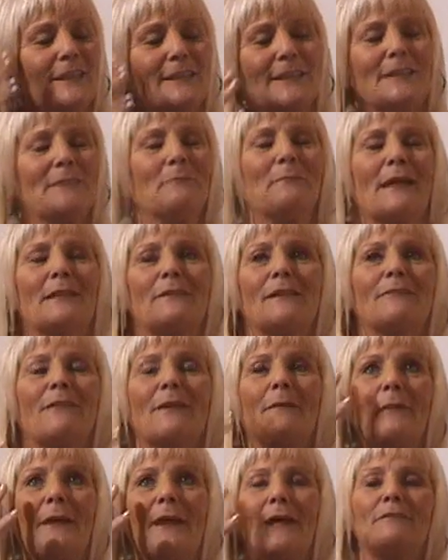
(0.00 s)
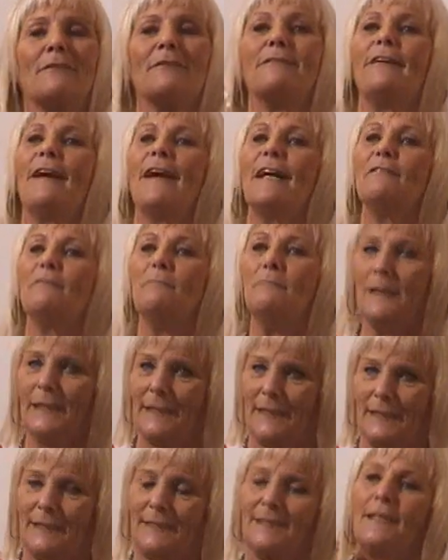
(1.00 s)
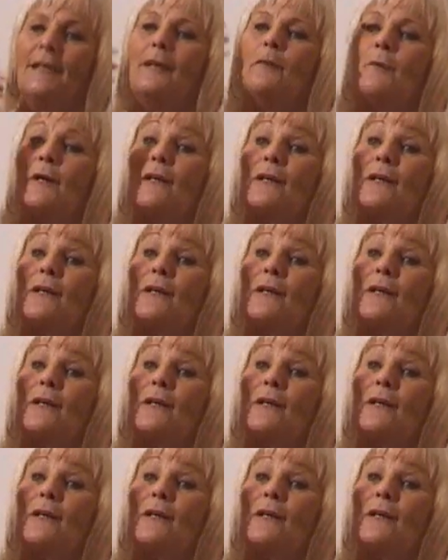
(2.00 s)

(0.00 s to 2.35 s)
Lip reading: it doesn't matter if I'm there for 5 minutes,